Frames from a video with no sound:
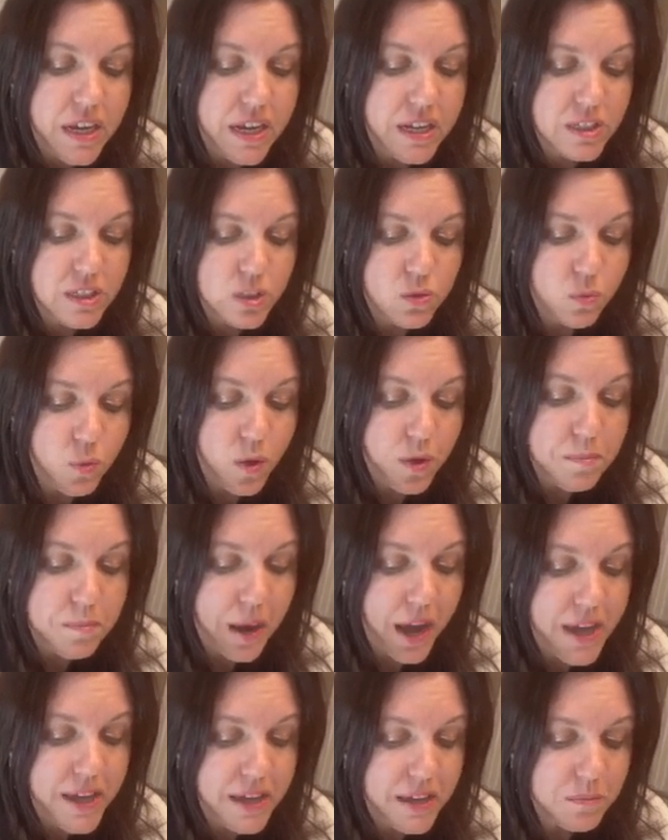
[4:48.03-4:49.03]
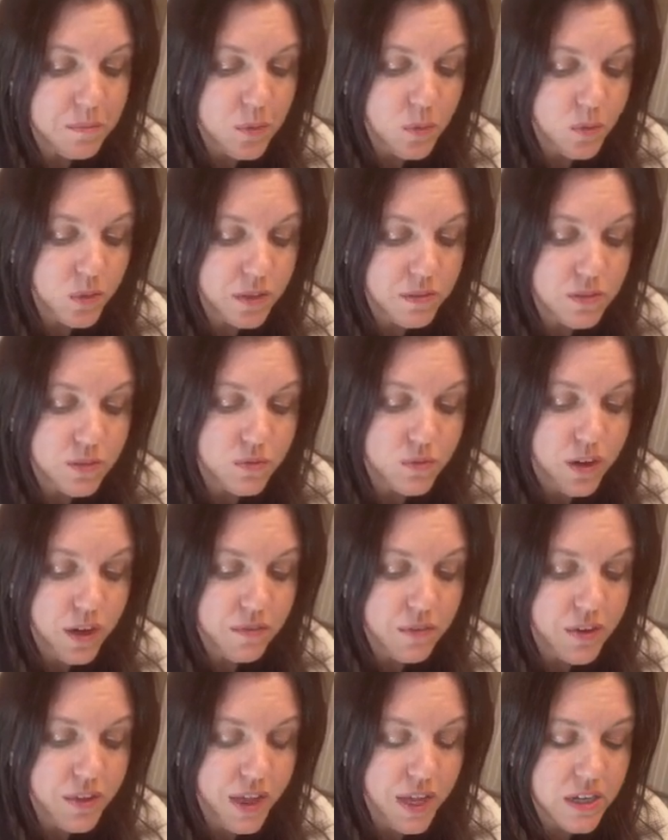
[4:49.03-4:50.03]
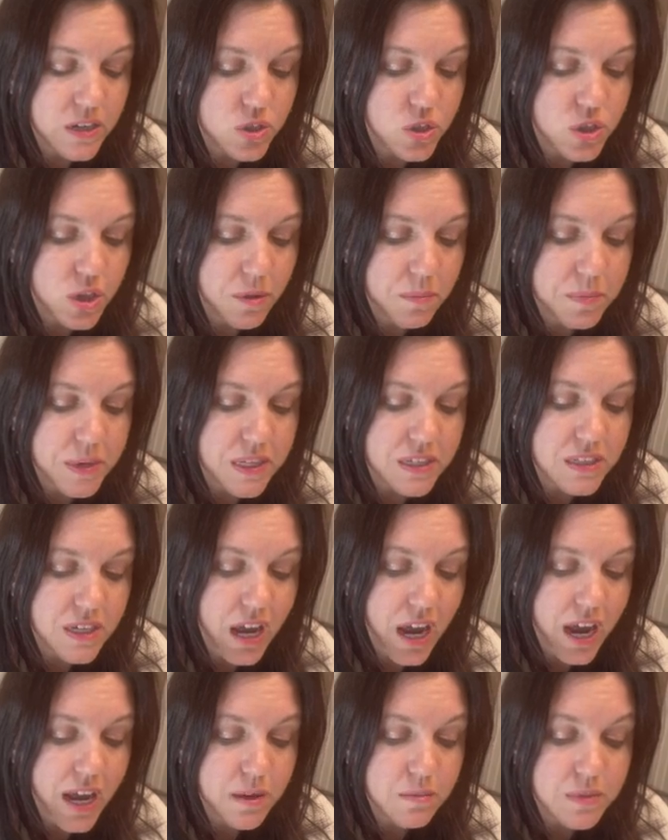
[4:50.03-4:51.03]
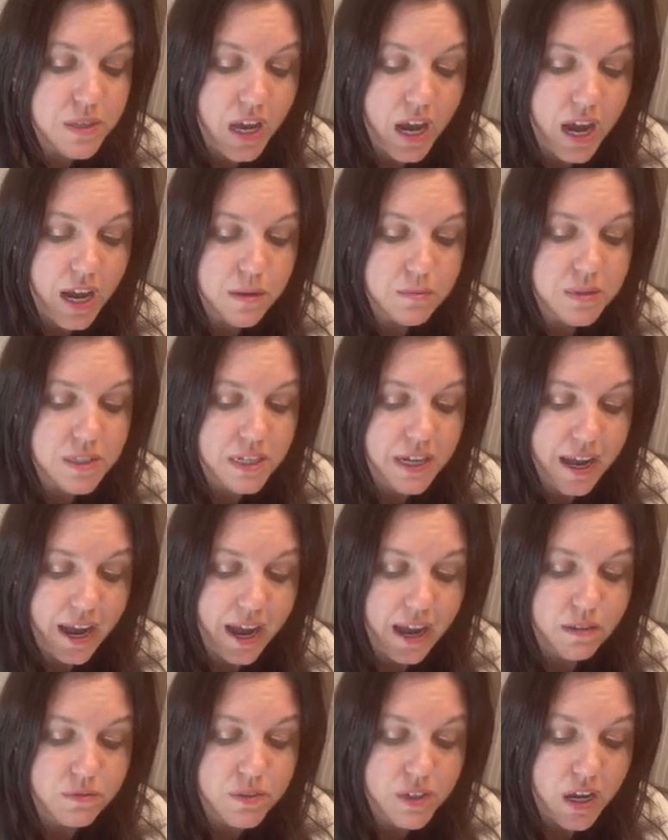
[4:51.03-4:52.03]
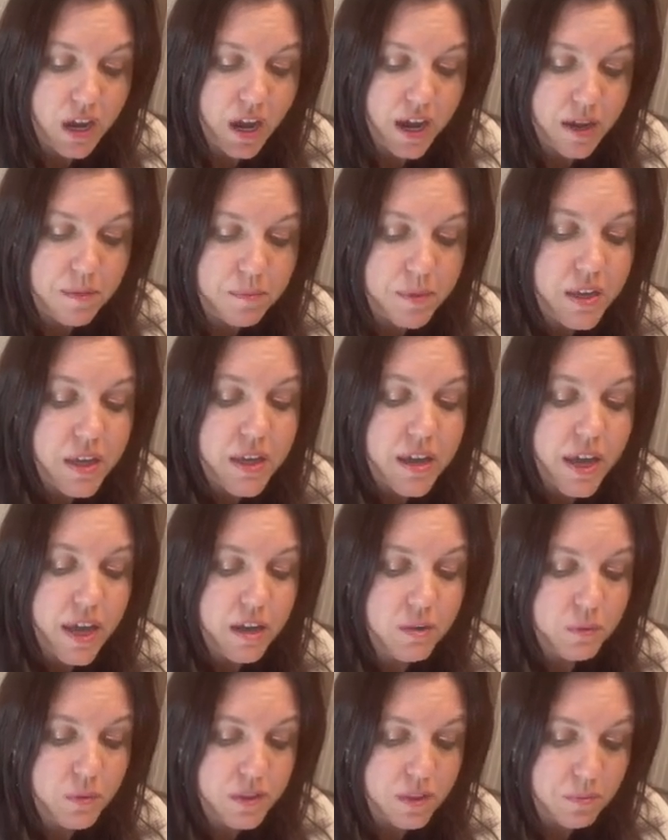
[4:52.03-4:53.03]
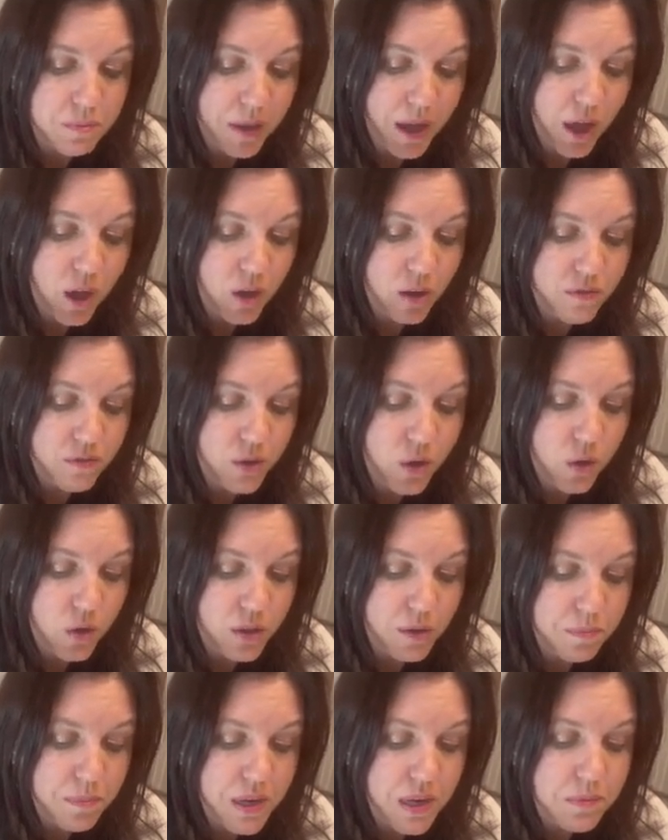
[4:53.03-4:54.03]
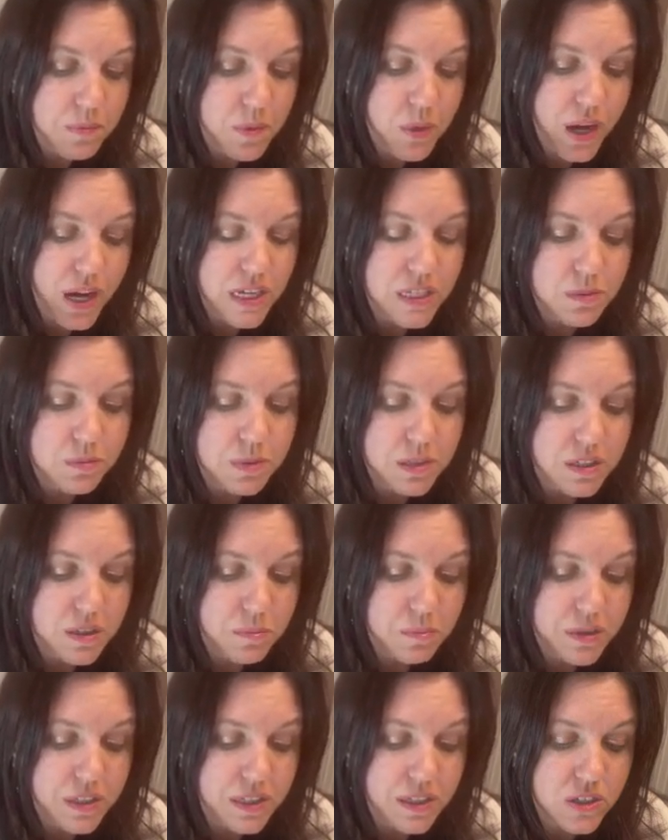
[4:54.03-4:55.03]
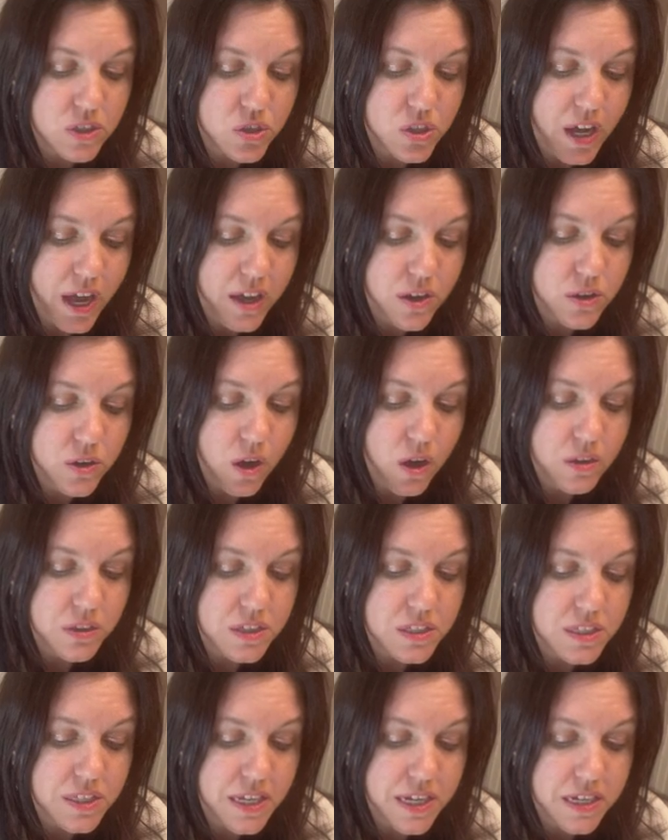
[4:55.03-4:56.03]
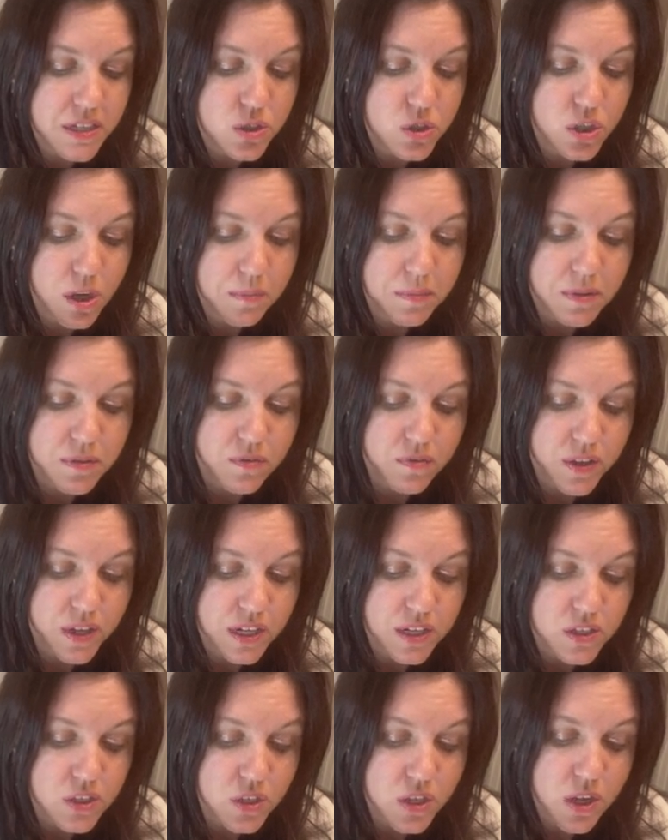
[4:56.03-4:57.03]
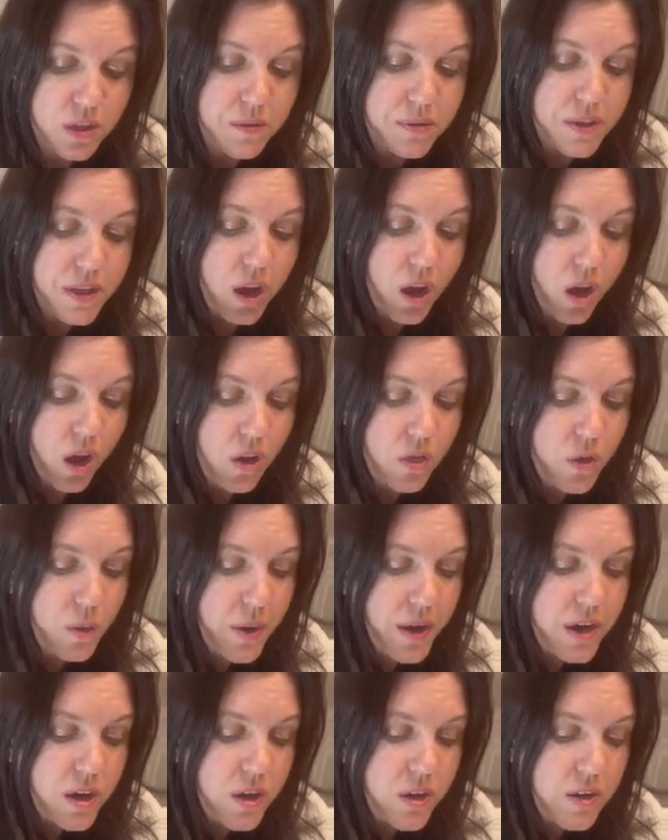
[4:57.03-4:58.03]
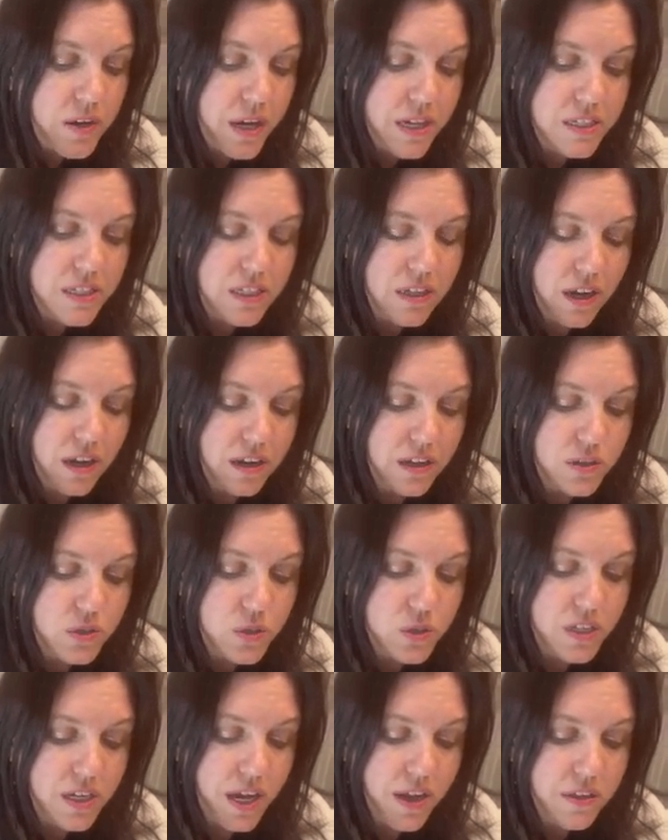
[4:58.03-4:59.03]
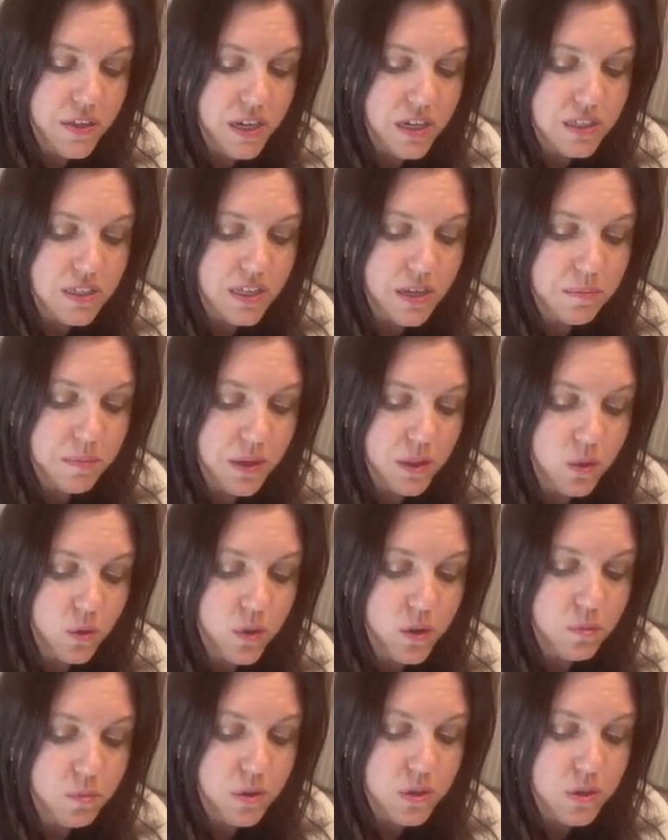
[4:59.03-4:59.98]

and swore by him who lives forever that it shall be a time, times, and a half time. And when the power of the holy people has been completely shattered, all these things shall be finished. Although I heard, I did not understand. Then I said, My Lord,